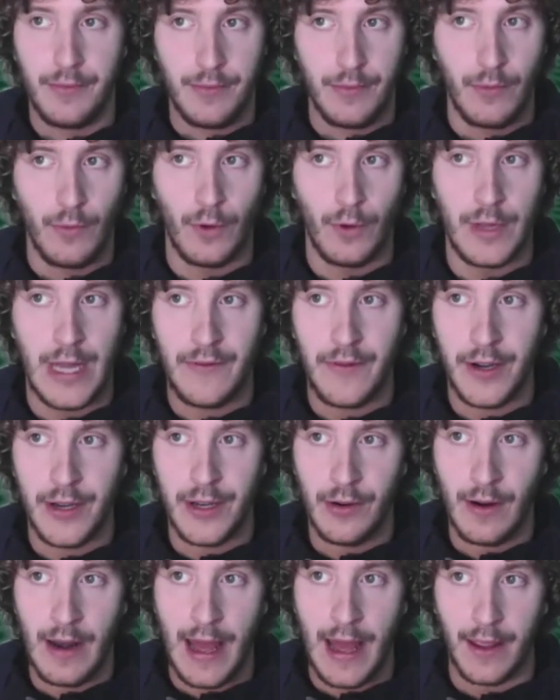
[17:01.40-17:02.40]
whatever
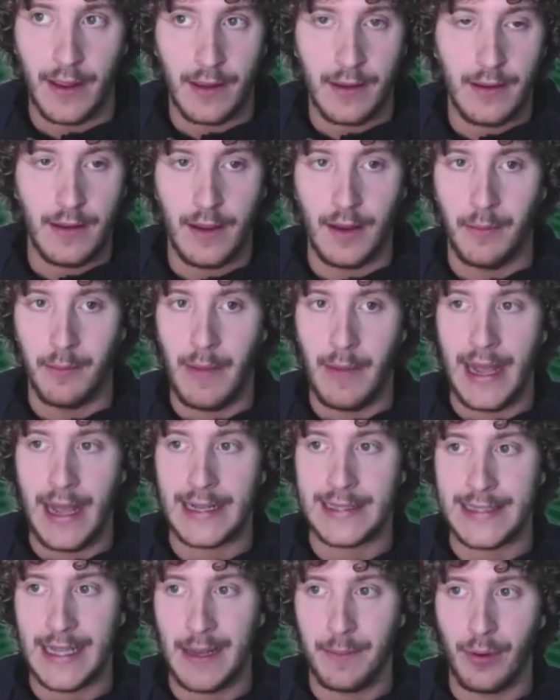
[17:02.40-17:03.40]
you like, in my
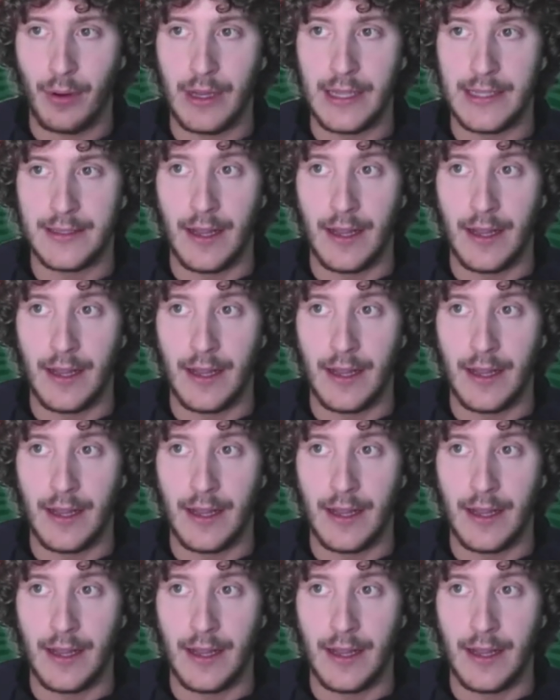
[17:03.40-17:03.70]
example is